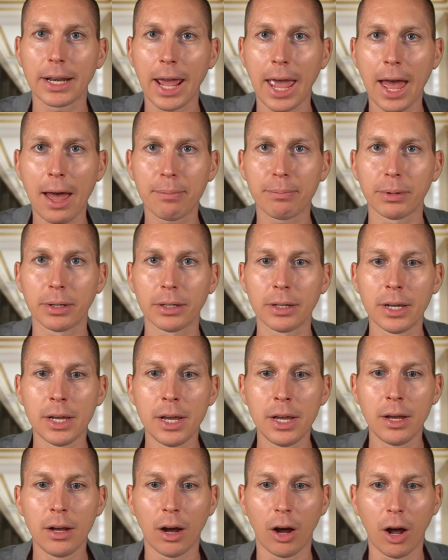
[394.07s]
happen.
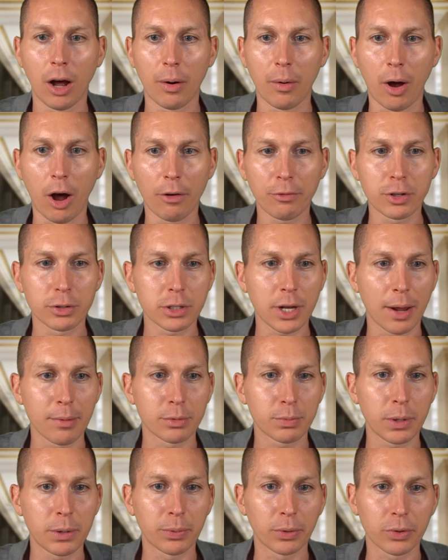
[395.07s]
Oftentimes
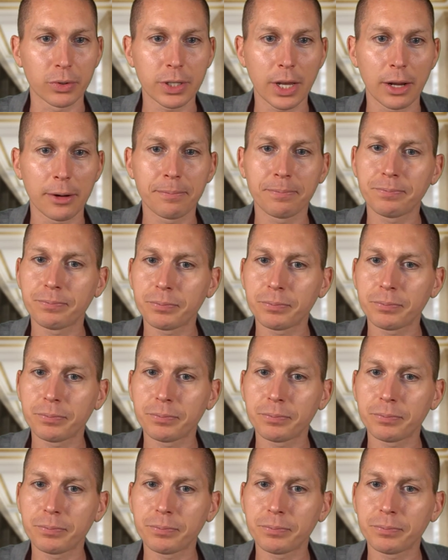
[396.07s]
people say,